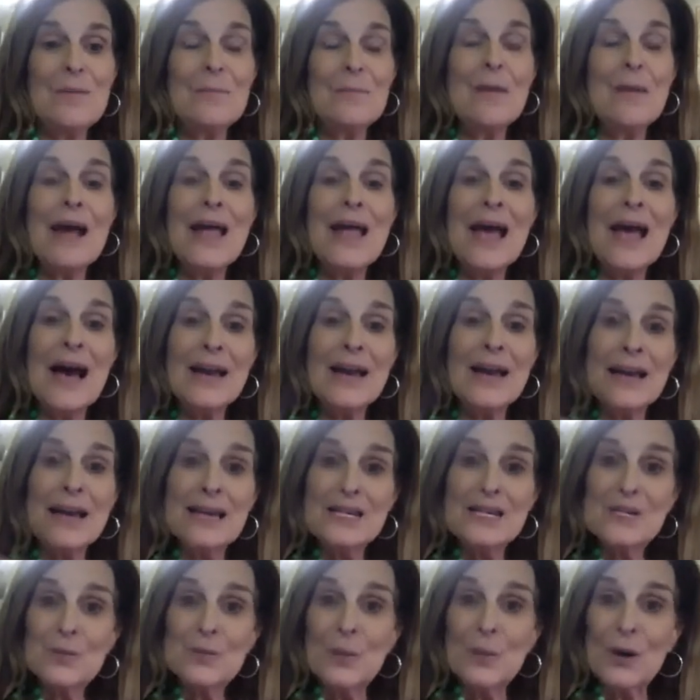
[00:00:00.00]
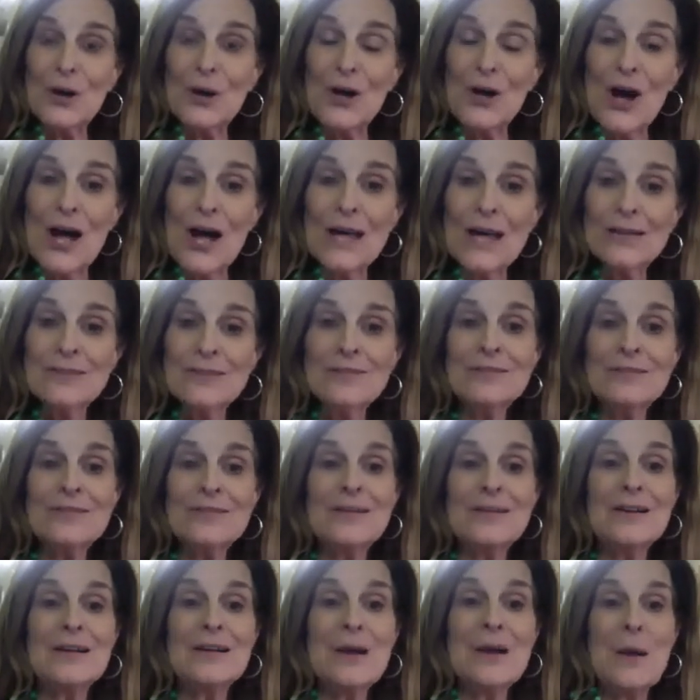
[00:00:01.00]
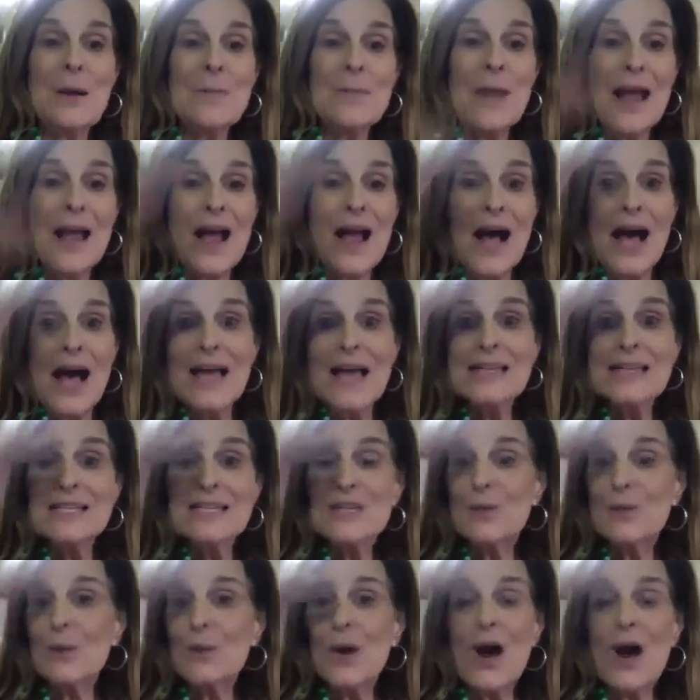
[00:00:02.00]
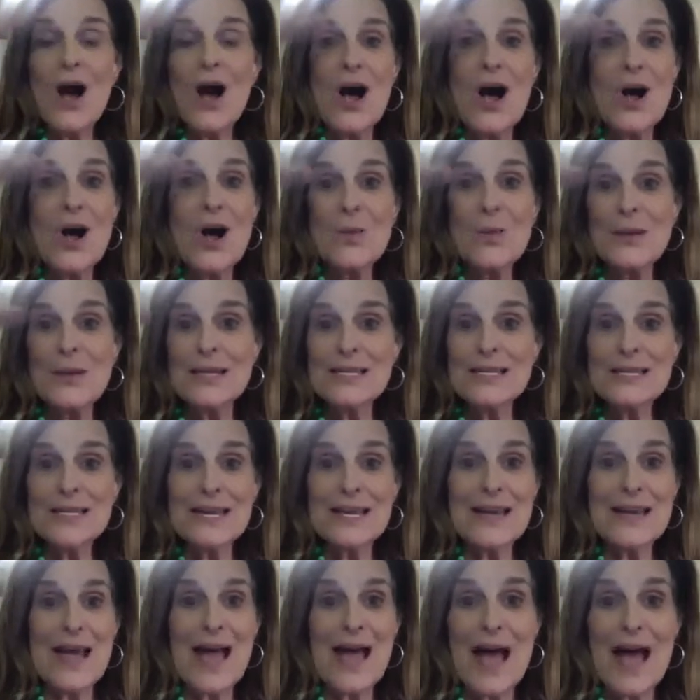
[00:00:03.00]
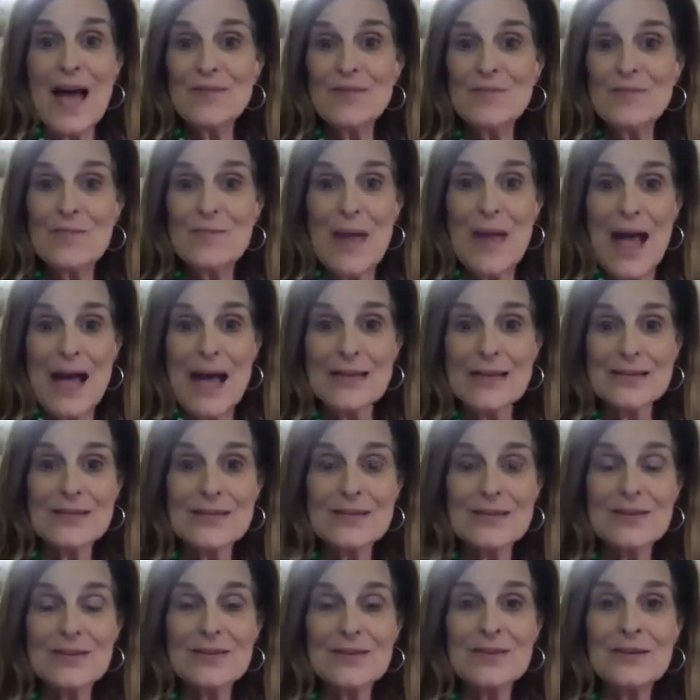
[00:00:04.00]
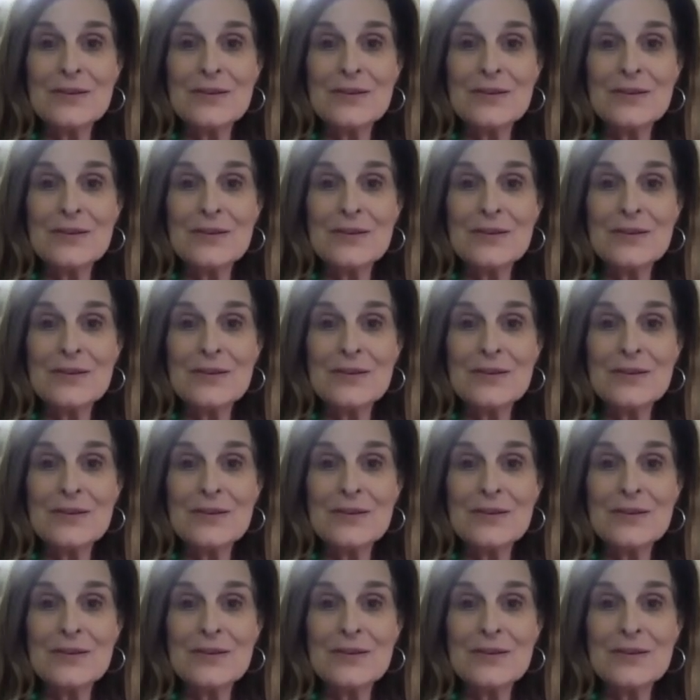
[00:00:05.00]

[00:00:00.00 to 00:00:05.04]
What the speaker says: My headaches were gone. My eyes that were always at half mast.